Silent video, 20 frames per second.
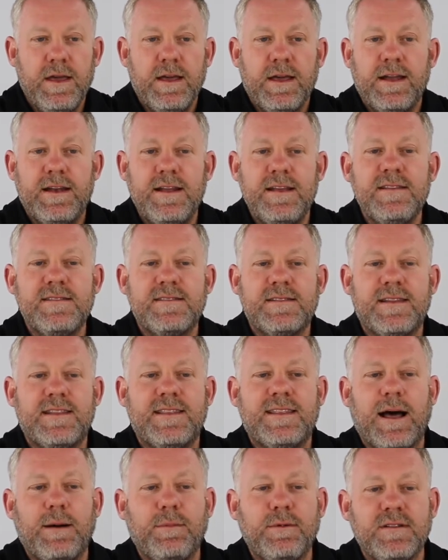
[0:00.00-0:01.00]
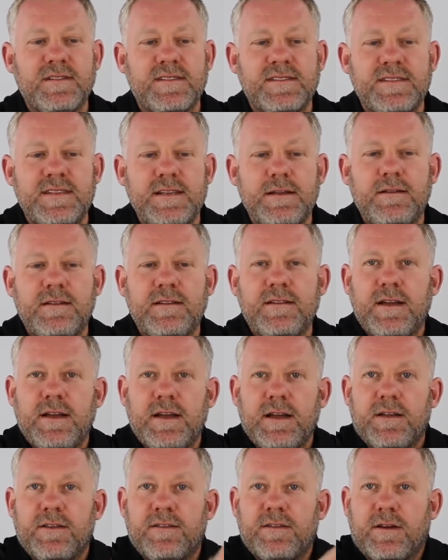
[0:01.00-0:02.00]
It is double sealed,
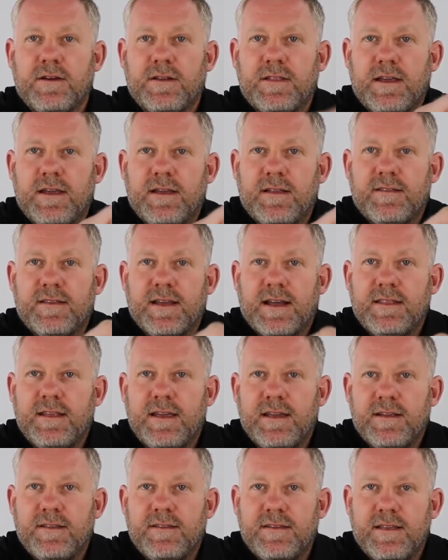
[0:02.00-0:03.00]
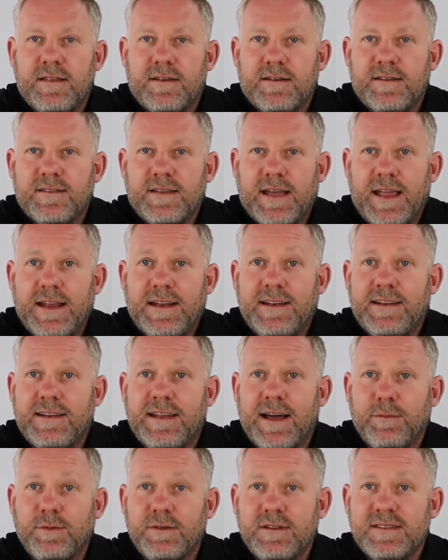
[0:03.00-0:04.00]
so on the inside there you can see there is a
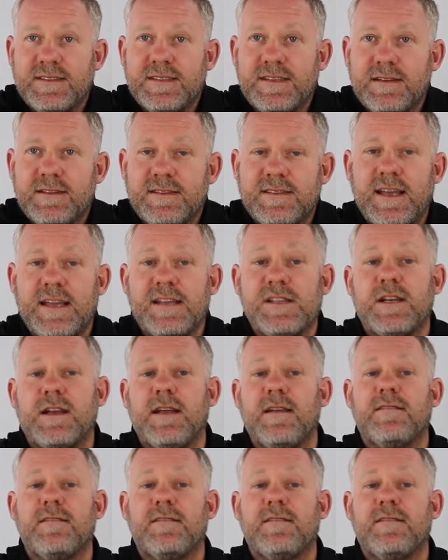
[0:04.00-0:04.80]
double seal section.